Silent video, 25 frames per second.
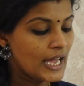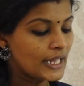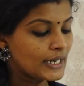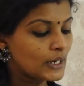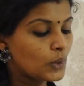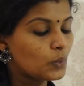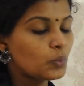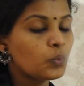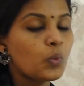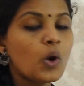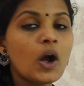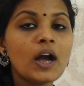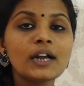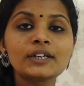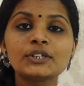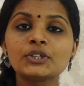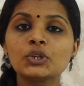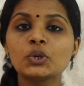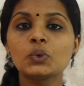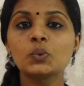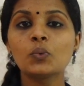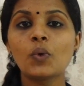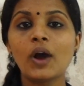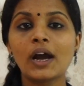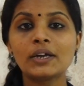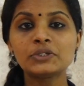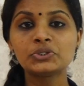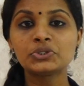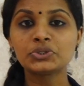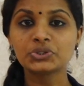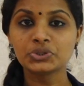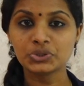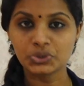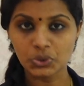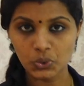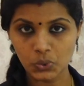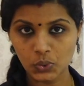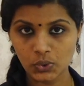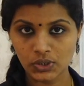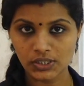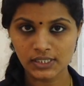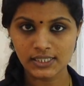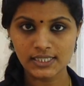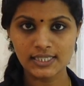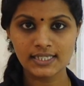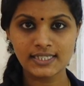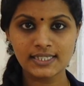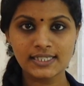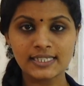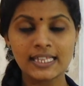Now what you want to do
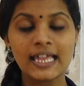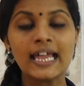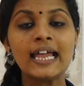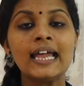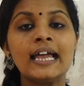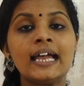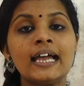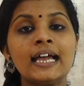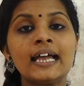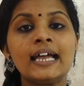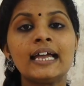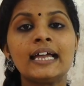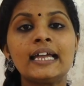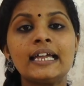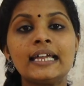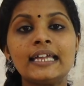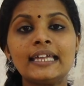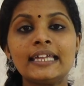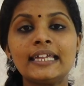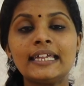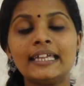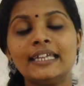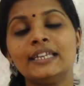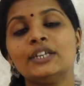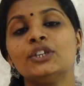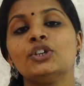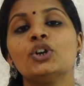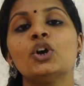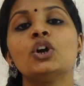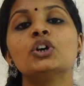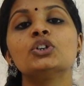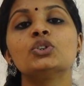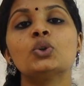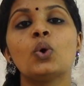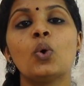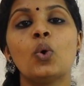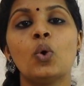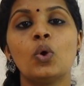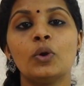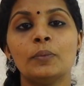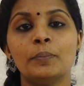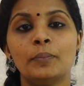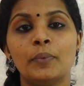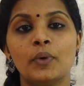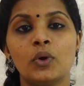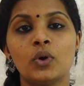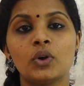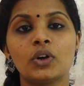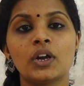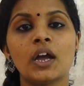is, in your
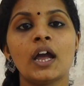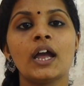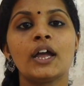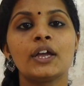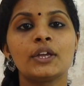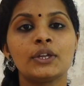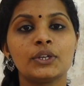notebook,